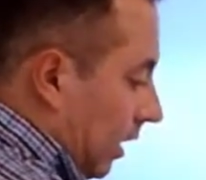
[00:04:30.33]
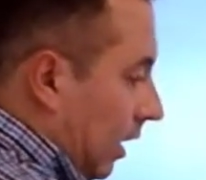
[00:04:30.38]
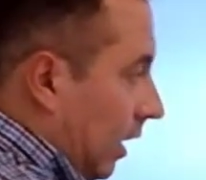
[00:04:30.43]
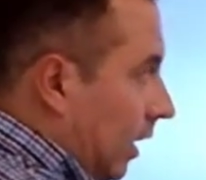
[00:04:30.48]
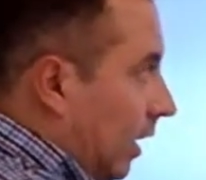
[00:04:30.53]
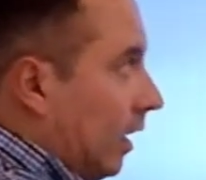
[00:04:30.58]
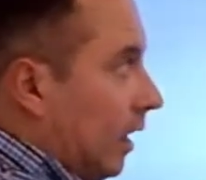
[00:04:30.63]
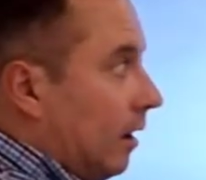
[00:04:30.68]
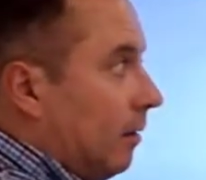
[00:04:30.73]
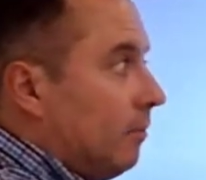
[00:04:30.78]

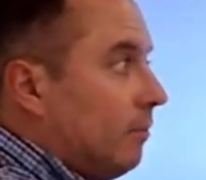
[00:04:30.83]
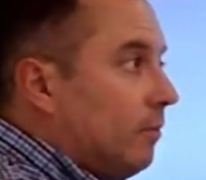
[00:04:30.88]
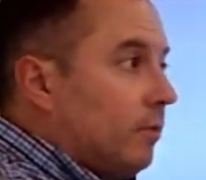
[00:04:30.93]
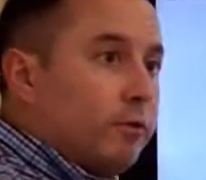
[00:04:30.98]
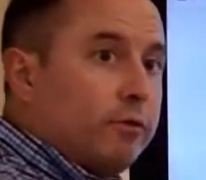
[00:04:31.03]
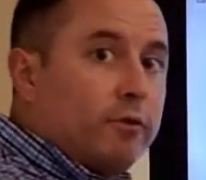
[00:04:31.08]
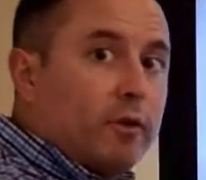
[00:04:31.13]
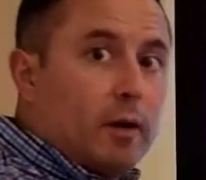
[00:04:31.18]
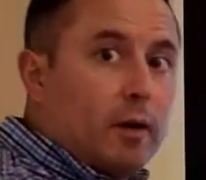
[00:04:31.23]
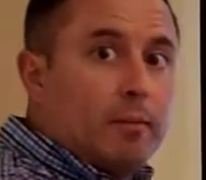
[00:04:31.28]
um,
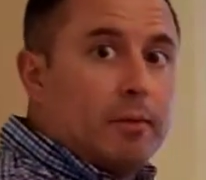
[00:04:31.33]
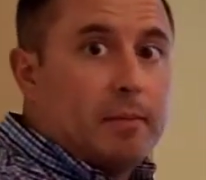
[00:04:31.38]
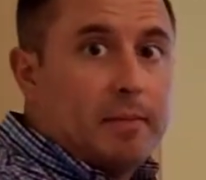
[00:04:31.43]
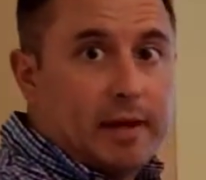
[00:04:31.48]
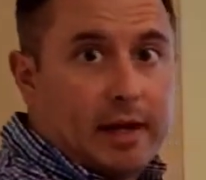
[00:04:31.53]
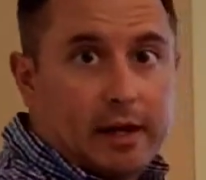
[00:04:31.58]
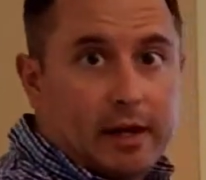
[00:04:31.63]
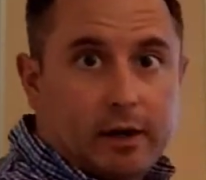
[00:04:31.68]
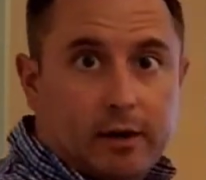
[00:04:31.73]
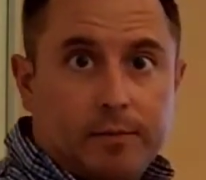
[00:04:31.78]
from the
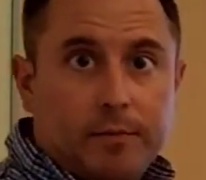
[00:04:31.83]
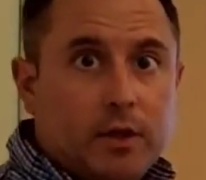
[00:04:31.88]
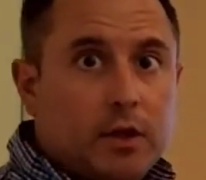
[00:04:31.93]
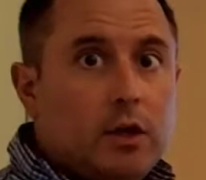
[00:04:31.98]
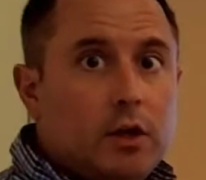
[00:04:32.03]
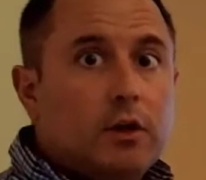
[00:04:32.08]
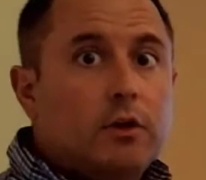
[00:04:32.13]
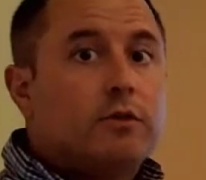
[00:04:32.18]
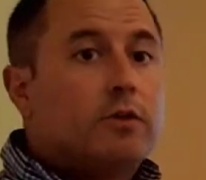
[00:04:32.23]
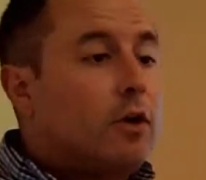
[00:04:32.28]
panel.
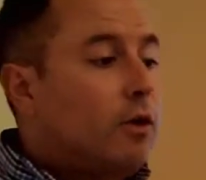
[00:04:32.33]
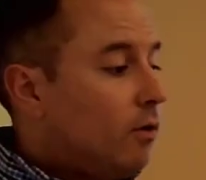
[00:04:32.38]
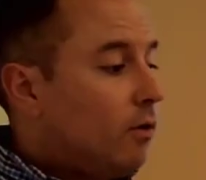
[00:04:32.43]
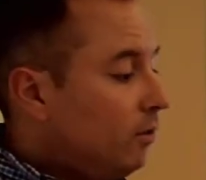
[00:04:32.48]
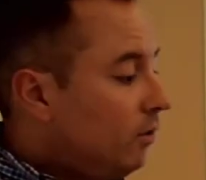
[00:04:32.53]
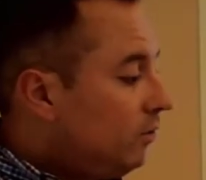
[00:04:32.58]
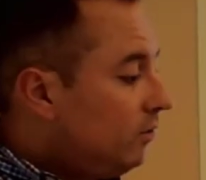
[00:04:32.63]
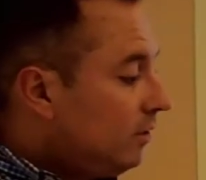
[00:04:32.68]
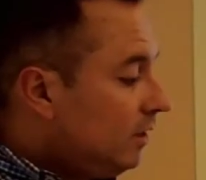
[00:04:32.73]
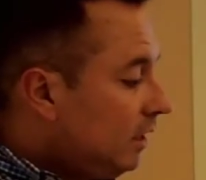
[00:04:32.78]

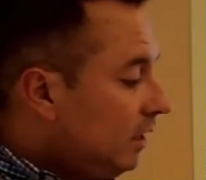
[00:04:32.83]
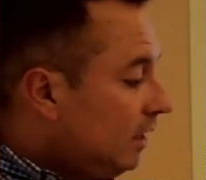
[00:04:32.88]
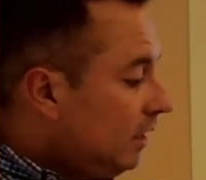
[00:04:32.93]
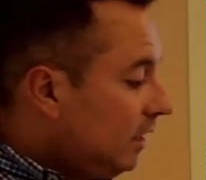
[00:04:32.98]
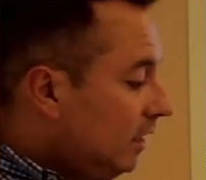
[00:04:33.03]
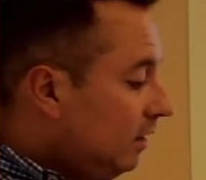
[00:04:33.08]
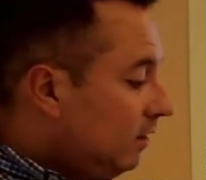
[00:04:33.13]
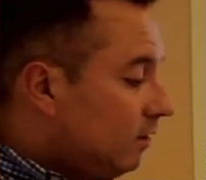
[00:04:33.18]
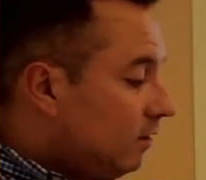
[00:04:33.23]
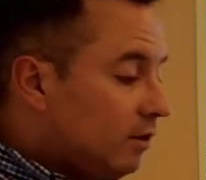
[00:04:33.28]
So you need
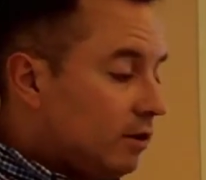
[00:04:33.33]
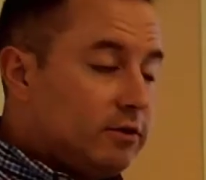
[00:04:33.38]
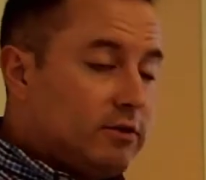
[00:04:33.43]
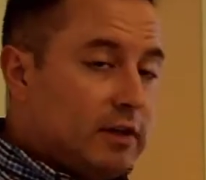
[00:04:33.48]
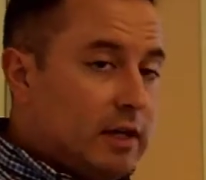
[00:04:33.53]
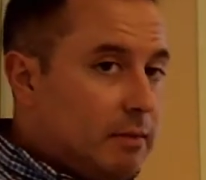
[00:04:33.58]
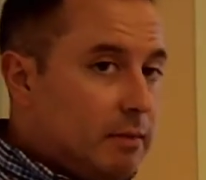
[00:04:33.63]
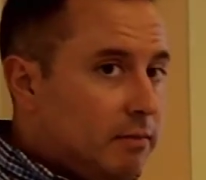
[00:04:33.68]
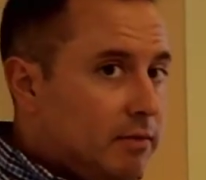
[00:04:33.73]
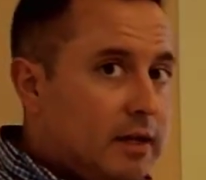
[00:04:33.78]
either,
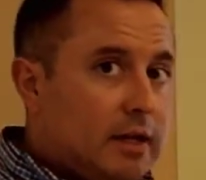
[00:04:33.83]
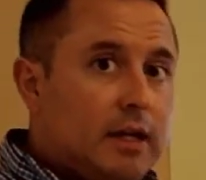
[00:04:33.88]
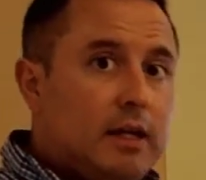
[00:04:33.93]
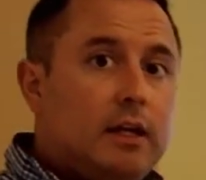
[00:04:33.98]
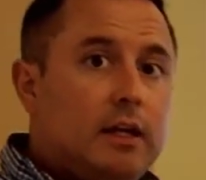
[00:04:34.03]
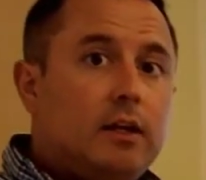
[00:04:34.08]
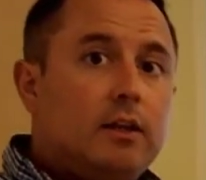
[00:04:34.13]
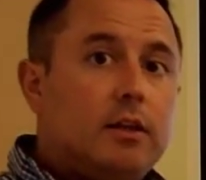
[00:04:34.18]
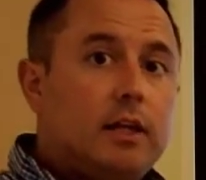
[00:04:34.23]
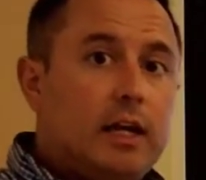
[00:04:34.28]
same
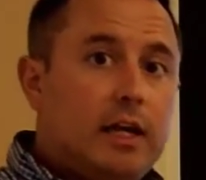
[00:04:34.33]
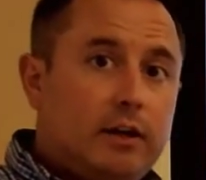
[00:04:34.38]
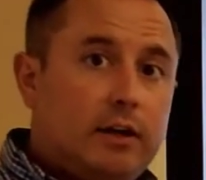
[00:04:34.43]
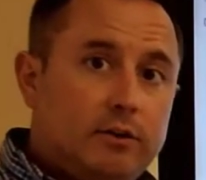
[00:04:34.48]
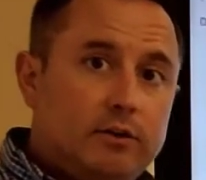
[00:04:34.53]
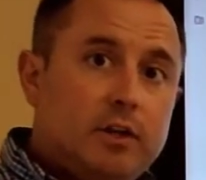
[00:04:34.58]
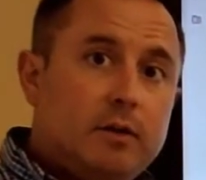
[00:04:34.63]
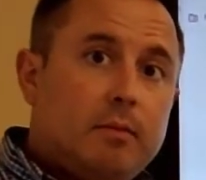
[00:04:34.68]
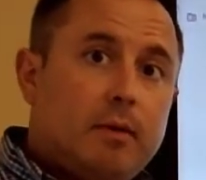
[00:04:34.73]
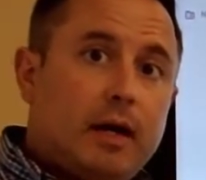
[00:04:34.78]
thing, the
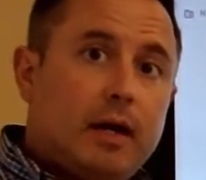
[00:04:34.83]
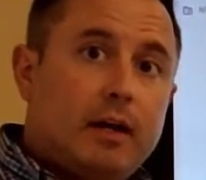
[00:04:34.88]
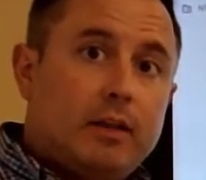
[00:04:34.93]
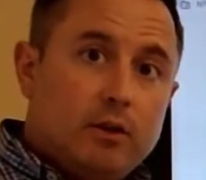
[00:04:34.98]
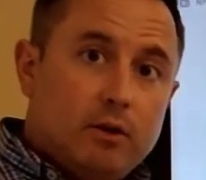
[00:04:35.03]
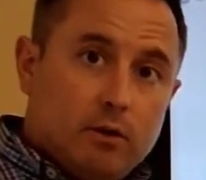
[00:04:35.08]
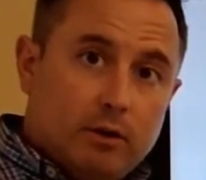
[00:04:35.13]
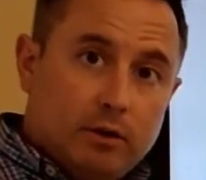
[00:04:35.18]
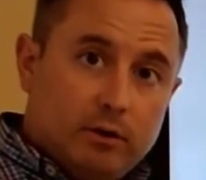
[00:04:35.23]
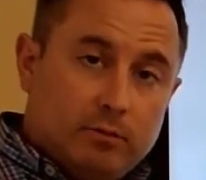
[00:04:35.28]
HDMI and
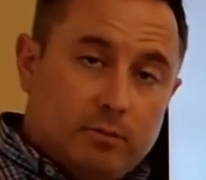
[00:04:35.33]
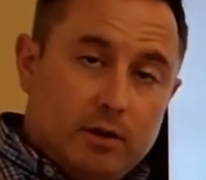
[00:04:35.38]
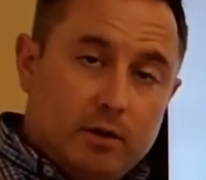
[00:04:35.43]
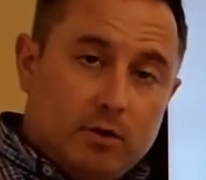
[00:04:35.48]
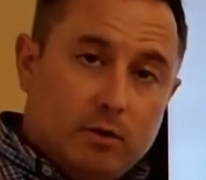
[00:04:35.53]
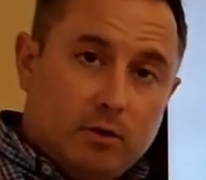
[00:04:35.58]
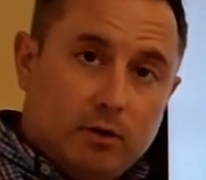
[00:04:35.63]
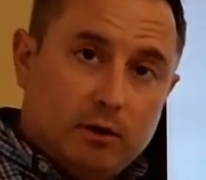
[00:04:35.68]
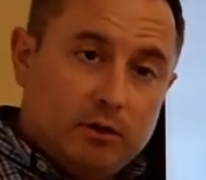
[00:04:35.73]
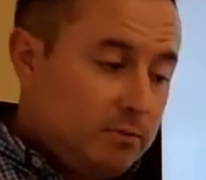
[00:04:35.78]
the
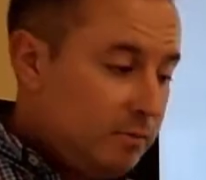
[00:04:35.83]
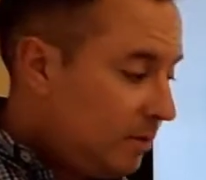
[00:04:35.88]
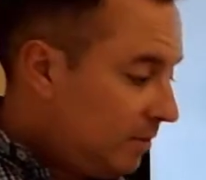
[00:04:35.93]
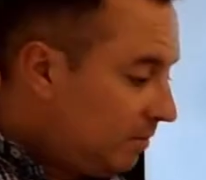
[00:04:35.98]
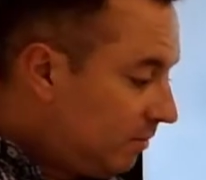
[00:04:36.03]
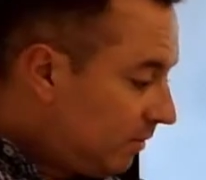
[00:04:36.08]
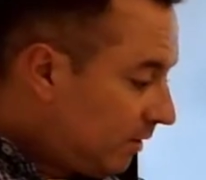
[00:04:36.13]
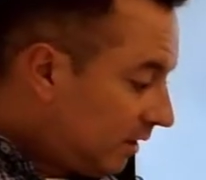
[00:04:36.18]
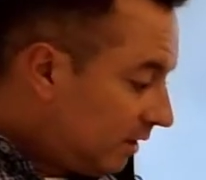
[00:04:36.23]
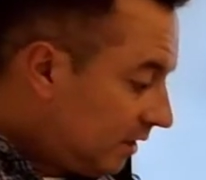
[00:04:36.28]
USB cord to be
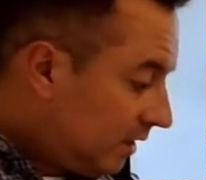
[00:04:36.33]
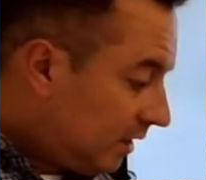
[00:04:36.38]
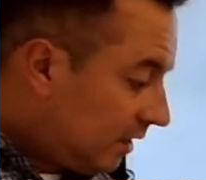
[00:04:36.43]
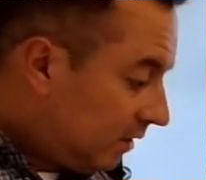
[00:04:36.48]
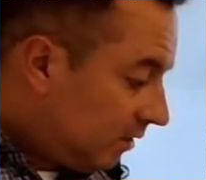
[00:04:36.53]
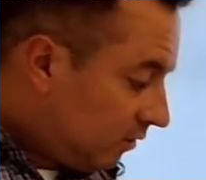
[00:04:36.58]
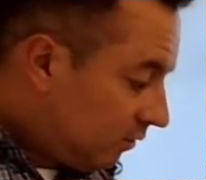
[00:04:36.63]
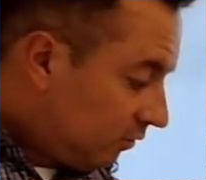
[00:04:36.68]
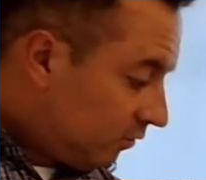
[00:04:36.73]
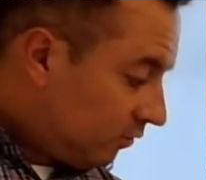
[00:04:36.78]
plugged
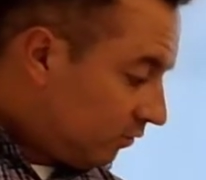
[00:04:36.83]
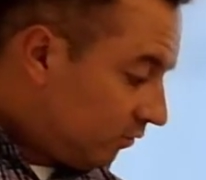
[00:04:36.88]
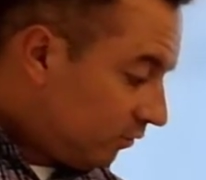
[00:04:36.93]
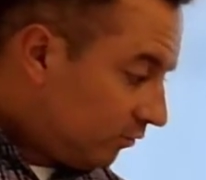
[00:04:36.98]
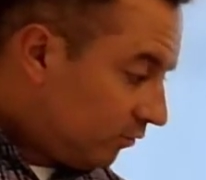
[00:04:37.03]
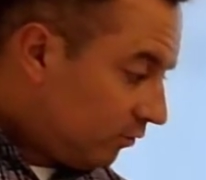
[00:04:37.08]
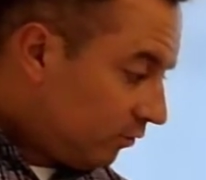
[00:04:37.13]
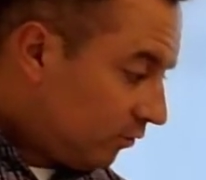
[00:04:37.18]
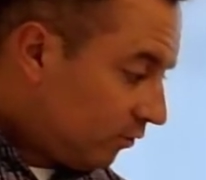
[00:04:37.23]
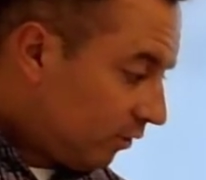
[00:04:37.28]
in, so to
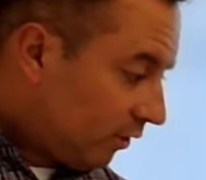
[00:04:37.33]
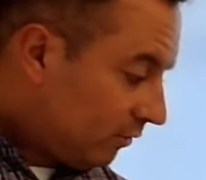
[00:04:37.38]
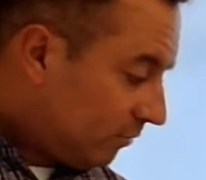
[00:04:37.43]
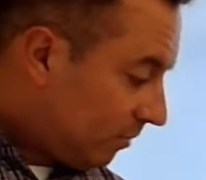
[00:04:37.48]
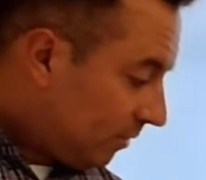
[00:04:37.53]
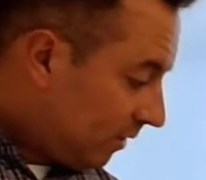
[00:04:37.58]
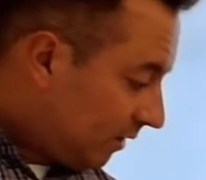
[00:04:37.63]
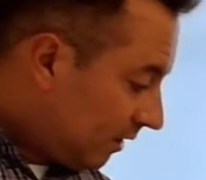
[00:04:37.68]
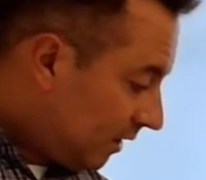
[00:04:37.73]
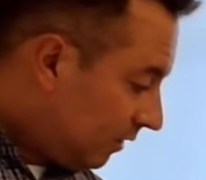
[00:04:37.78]
those two cords
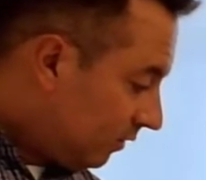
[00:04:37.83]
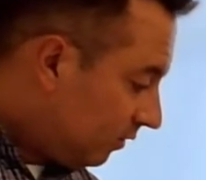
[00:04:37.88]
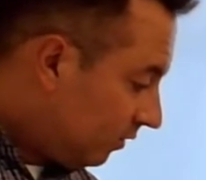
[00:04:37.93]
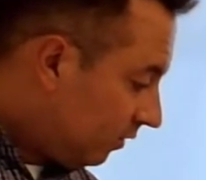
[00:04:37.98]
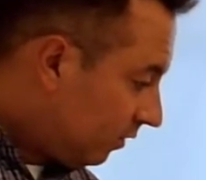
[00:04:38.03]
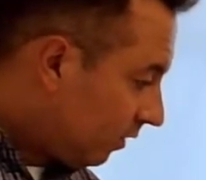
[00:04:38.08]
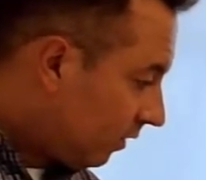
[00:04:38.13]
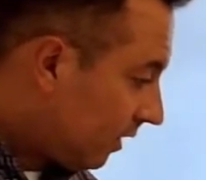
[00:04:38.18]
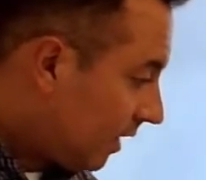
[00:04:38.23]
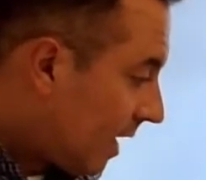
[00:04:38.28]
plugged into
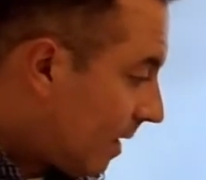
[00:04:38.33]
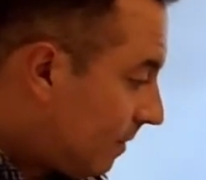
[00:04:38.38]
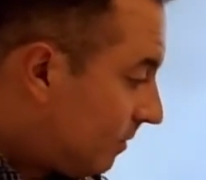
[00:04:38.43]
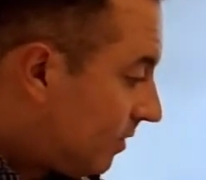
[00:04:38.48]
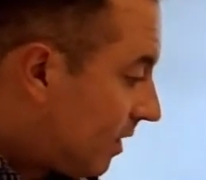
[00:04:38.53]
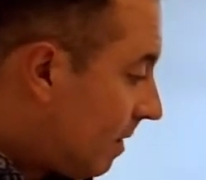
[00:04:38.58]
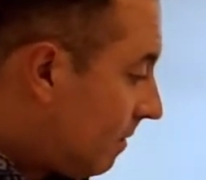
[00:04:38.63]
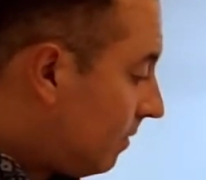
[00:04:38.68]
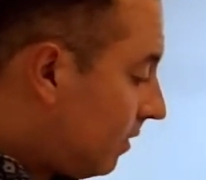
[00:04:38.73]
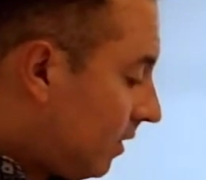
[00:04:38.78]
your
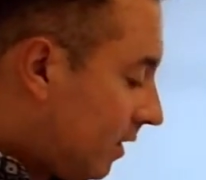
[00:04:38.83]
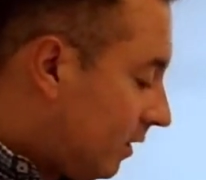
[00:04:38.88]
laptop,